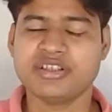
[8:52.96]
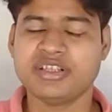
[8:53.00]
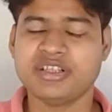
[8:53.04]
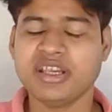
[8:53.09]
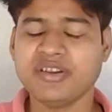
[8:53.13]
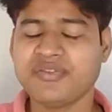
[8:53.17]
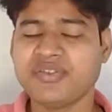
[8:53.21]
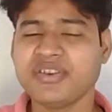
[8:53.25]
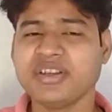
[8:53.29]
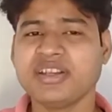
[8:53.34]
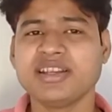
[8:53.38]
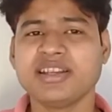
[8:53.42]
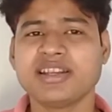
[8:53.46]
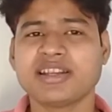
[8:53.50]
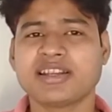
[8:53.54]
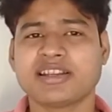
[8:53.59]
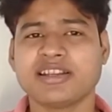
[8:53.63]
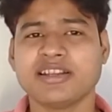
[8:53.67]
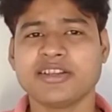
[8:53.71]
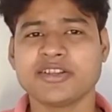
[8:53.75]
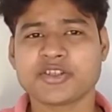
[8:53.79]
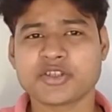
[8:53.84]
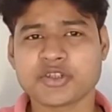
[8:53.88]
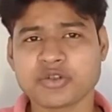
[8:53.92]

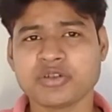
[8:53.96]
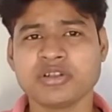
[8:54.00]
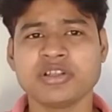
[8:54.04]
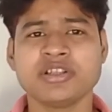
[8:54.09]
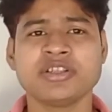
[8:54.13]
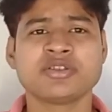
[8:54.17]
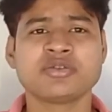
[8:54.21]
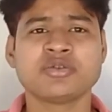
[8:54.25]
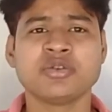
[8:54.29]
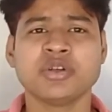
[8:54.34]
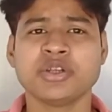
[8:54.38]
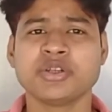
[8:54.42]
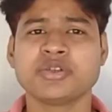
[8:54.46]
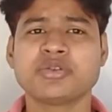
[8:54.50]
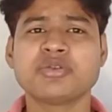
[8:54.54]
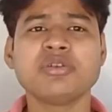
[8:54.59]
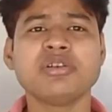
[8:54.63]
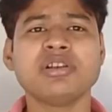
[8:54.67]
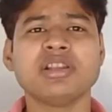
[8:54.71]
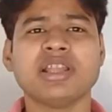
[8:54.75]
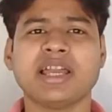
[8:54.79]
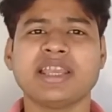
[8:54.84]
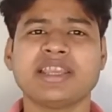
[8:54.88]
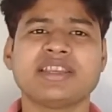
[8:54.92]
definitely surely is going
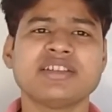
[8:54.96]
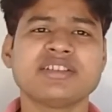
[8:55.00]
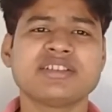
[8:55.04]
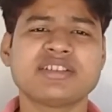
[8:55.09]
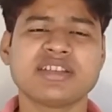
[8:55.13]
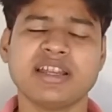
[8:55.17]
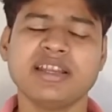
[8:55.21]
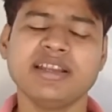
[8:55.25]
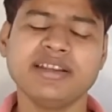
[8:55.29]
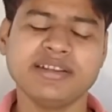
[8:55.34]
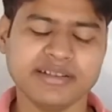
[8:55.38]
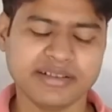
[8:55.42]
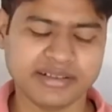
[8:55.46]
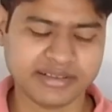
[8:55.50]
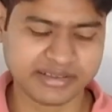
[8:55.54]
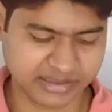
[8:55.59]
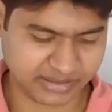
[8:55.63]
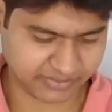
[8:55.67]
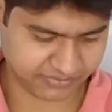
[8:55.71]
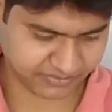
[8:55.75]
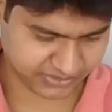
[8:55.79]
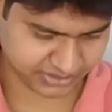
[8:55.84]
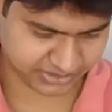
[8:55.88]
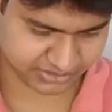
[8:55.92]
to like it and
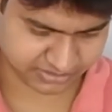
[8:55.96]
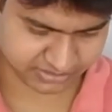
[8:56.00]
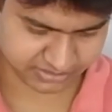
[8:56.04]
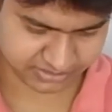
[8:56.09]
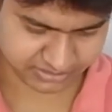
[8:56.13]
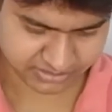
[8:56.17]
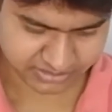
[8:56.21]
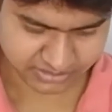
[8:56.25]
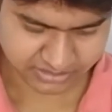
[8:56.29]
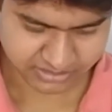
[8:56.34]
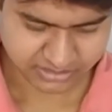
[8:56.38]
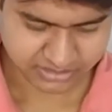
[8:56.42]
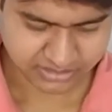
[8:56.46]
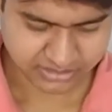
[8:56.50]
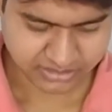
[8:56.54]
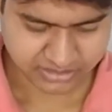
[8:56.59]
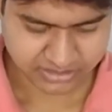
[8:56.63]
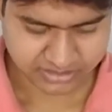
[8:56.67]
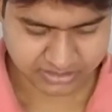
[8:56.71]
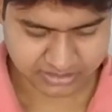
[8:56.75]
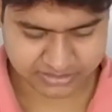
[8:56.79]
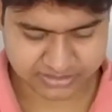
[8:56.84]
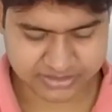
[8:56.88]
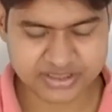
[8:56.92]
love it.
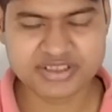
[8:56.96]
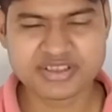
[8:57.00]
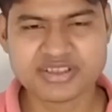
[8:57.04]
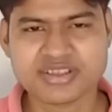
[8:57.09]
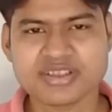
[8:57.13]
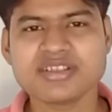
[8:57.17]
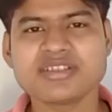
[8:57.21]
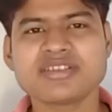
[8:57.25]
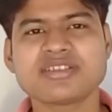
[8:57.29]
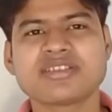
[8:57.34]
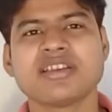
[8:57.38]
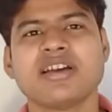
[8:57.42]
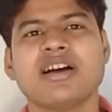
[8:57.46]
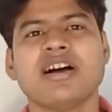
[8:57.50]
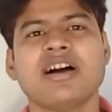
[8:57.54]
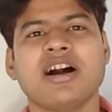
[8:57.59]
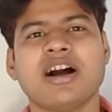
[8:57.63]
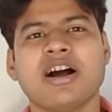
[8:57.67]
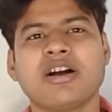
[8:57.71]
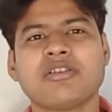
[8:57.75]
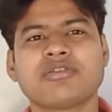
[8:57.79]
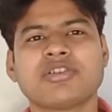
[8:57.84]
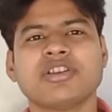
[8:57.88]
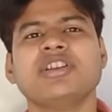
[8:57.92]
This is
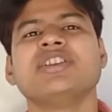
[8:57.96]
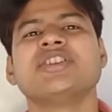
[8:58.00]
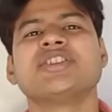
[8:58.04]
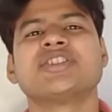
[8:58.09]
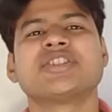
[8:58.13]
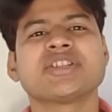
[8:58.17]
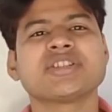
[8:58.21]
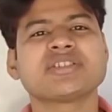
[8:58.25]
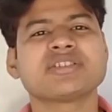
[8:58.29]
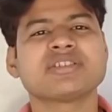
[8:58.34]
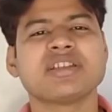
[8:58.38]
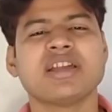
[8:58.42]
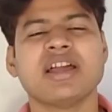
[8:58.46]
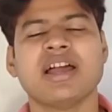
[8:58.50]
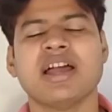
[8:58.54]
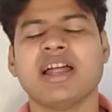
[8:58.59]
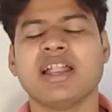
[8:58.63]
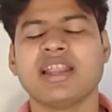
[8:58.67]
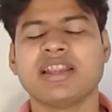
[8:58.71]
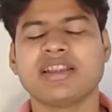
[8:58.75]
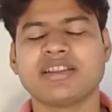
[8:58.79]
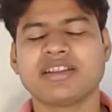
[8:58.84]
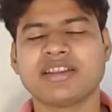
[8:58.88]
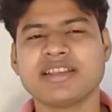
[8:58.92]
how delicious
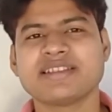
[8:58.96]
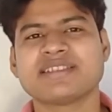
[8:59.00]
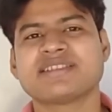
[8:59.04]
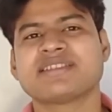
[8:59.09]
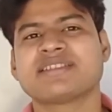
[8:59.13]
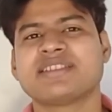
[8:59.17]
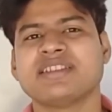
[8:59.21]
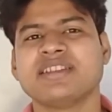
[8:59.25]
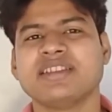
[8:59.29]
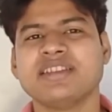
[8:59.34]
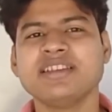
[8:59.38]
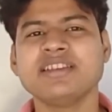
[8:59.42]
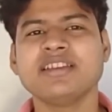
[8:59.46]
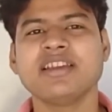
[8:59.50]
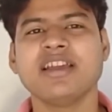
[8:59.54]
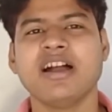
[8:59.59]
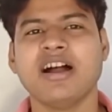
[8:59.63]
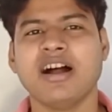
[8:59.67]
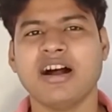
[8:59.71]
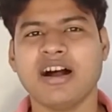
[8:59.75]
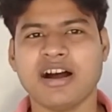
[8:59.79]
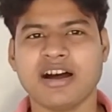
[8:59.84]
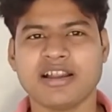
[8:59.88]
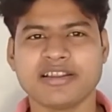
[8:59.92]
and tasty
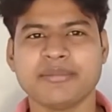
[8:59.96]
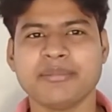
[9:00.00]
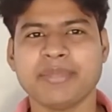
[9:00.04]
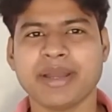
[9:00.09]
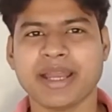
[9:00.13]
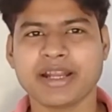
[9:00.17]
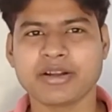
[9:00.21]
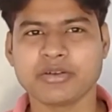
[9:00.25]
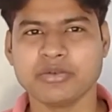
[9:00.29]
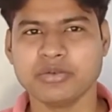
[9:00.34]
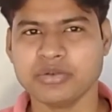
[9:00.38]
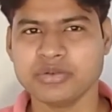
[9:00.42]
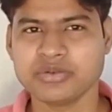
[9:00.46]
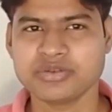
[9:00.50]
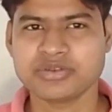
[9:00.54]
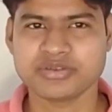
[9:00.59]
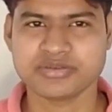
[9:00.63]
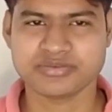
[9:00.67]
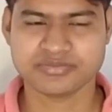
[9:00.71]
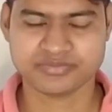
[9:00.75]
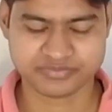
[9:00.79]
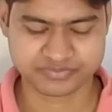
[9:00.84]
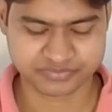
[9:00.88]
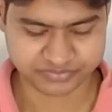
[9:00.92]
are the mangoes
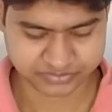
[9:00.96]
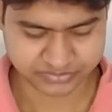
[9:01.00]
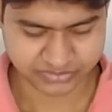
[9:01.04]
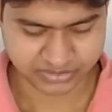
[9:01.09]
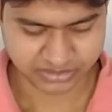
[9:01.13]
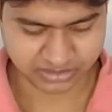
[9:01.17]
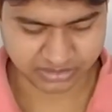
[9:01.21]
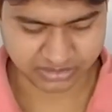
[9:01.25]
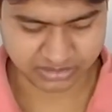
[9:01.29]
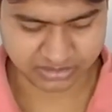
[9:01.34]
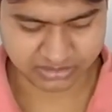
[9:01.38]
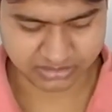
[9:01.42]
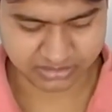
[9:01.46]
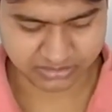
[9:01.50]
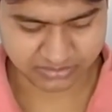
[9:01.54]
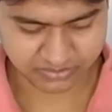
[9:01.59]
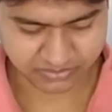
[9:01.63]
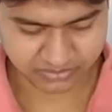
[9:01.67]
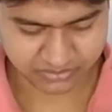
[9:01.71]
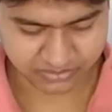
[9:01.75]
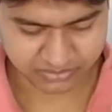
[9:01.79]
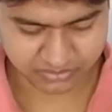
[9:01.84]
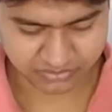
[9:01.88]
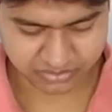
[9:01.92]

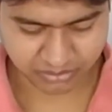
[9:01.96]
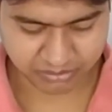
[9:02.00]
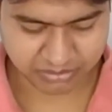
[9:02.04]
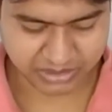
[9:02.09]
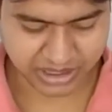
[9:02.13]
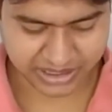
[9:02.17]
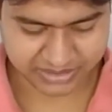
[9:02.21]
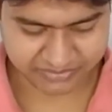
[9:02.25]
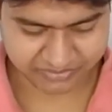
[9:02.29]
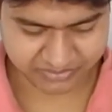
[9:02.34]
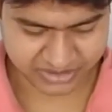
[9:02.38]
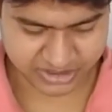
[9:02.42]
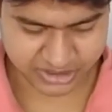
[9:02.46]
from that